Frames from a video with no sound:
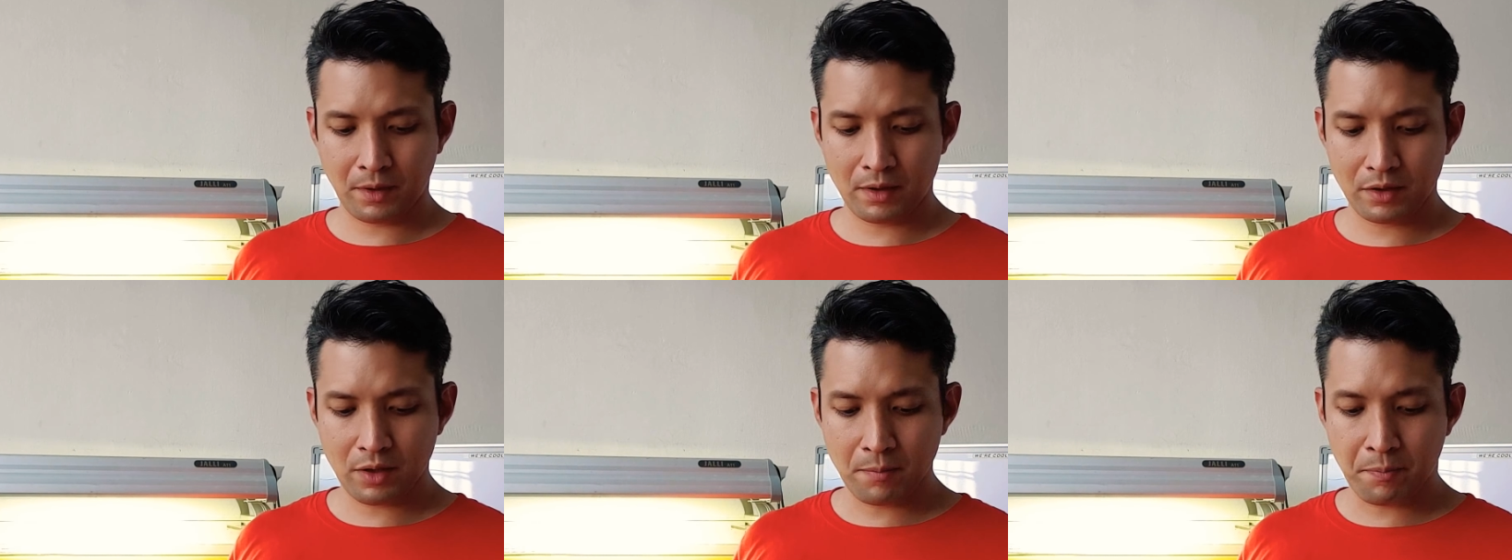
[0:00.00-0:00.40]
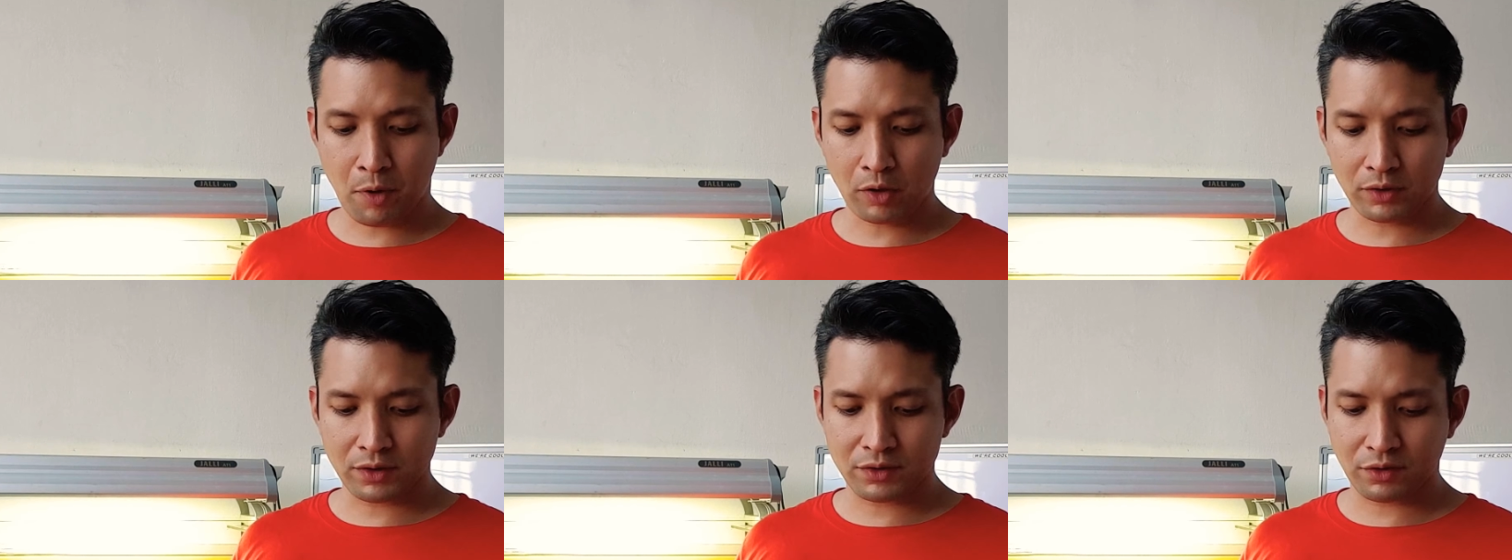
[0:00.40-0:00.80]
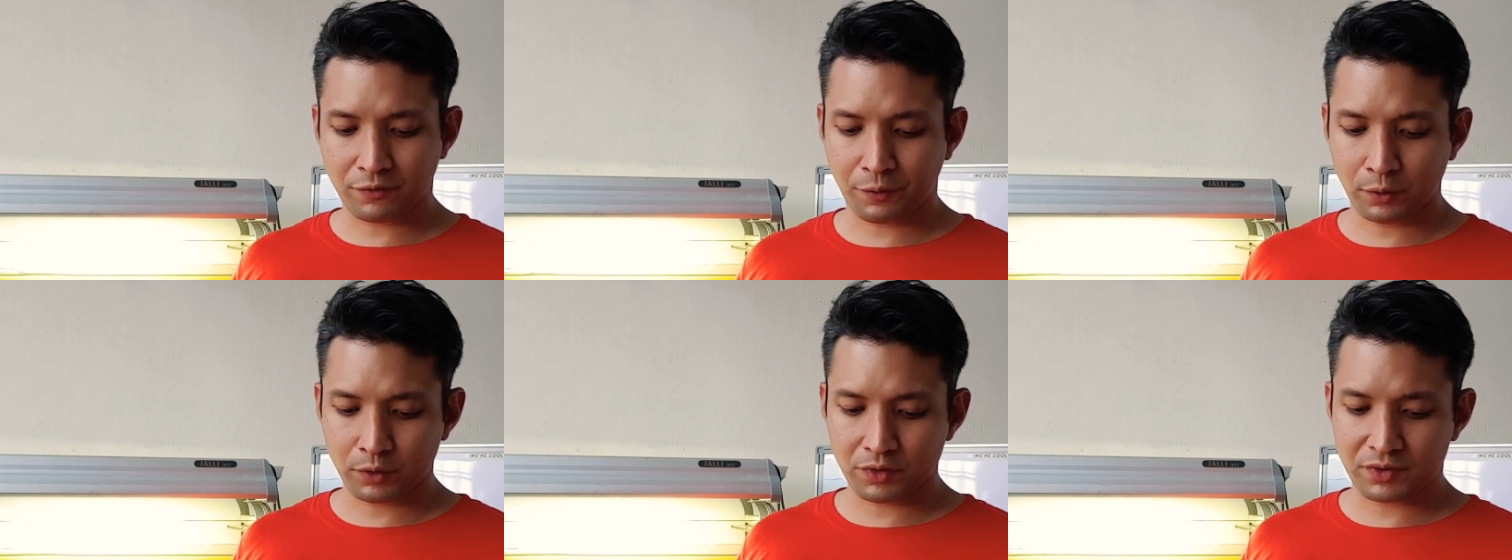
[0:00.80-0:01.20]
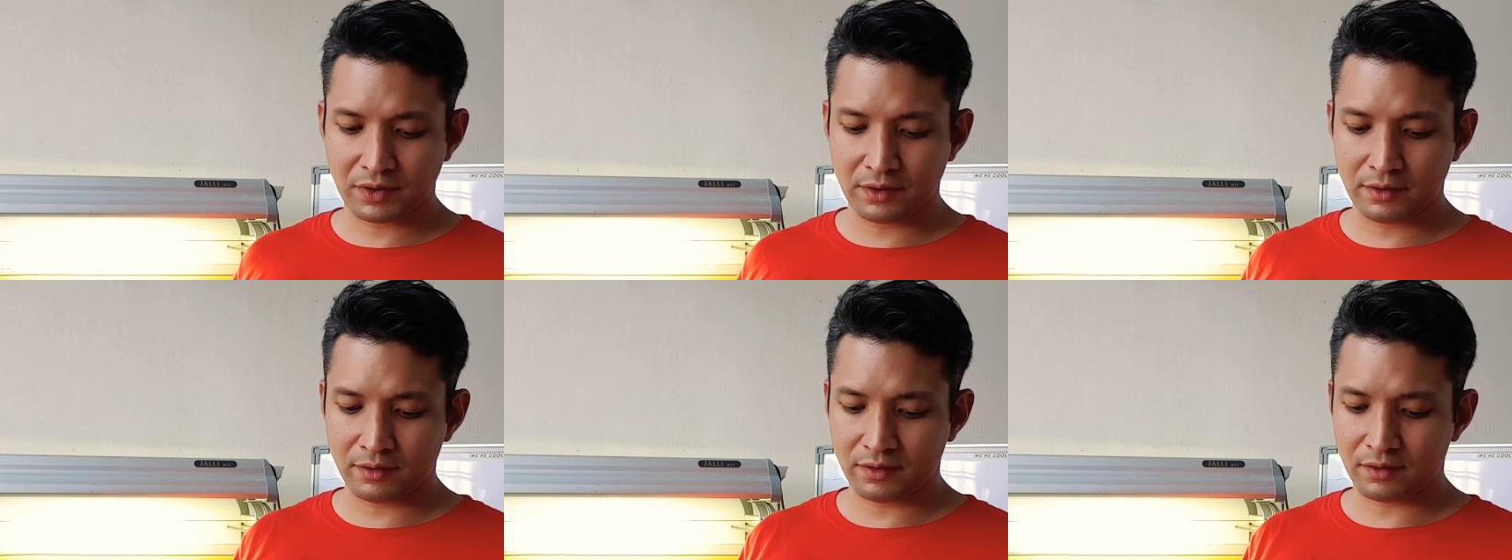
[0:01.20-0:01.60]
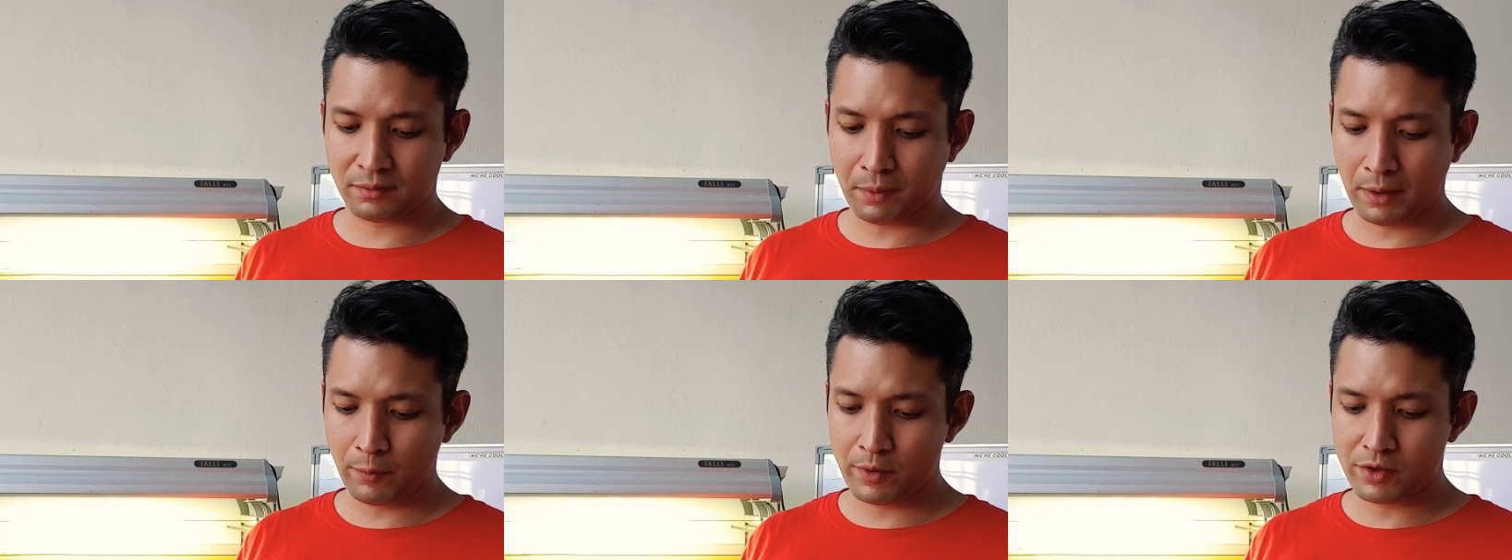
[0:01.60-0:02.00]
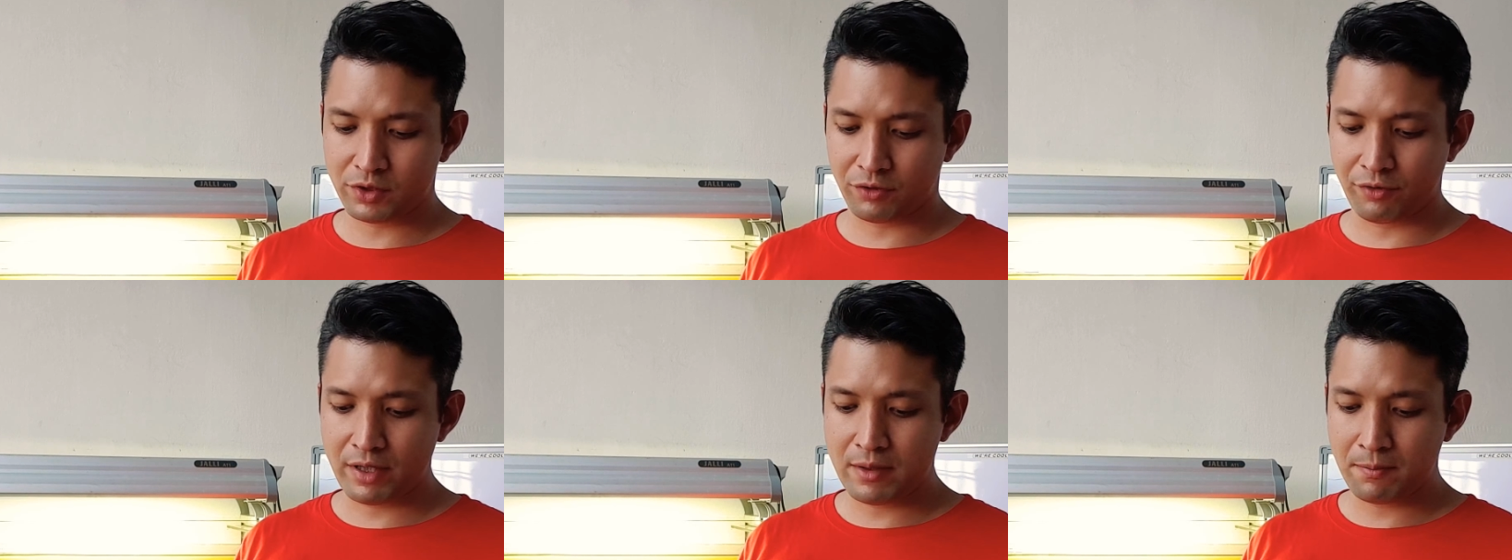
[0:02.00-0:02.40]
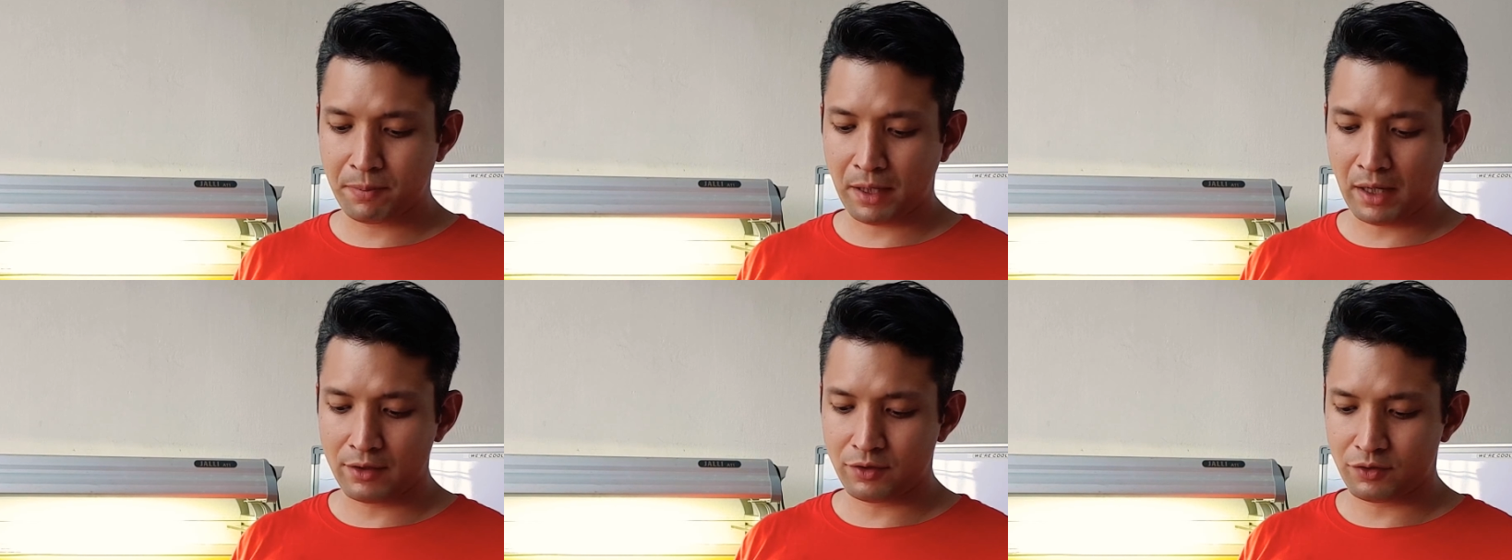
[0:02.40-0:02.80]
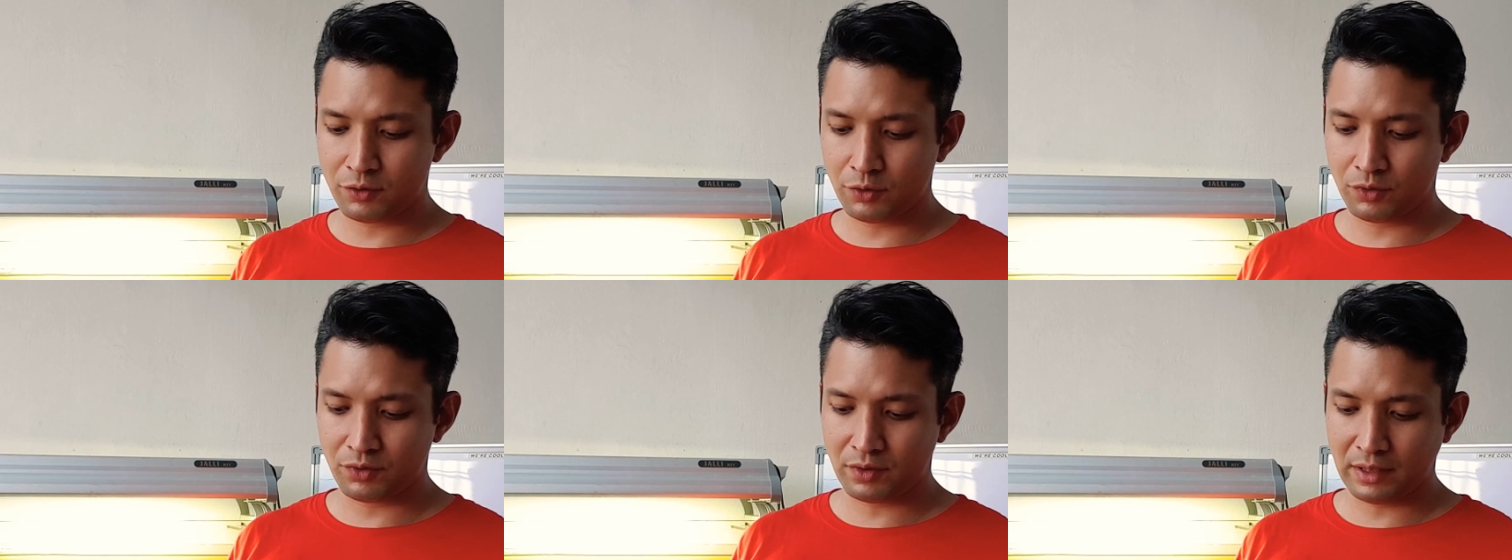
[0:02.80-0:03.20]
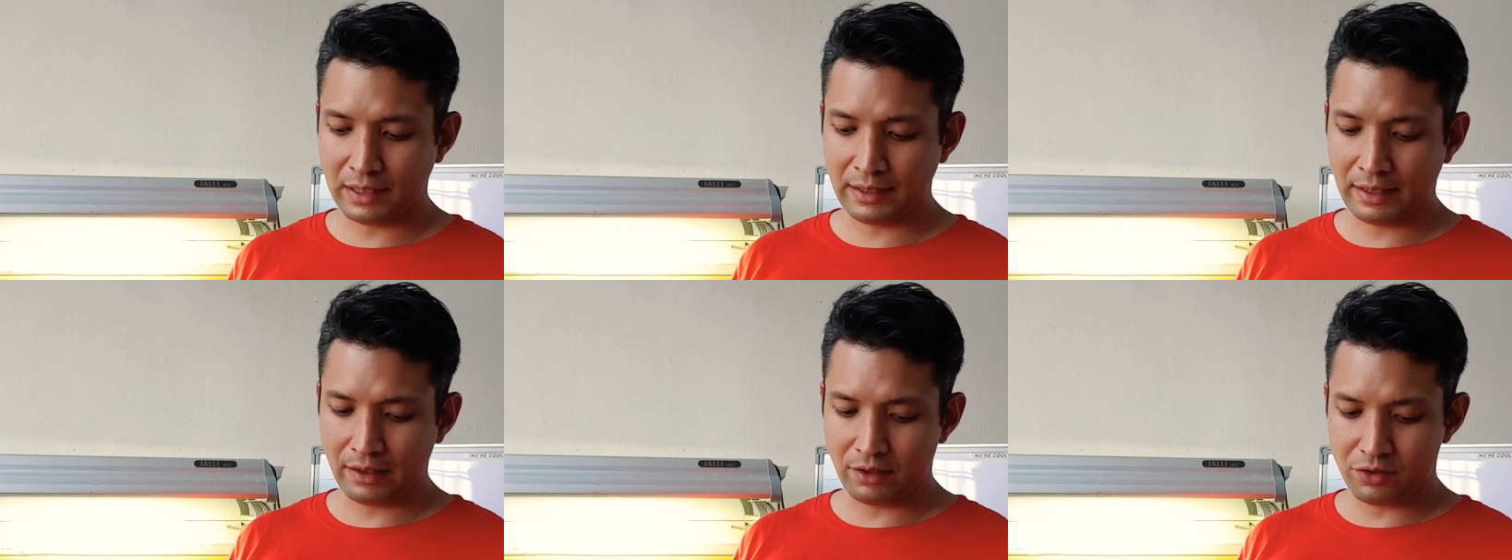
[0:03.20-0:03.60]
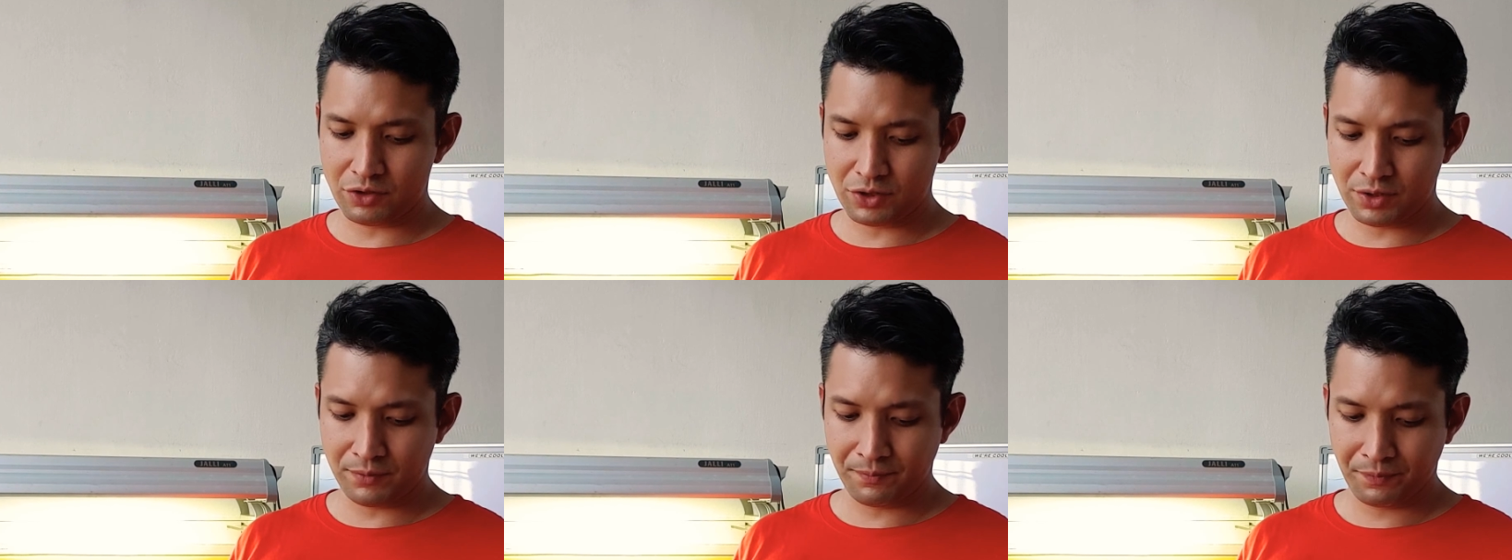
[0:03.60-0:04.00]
The importance of photosynthesis, by which green plants use light energy,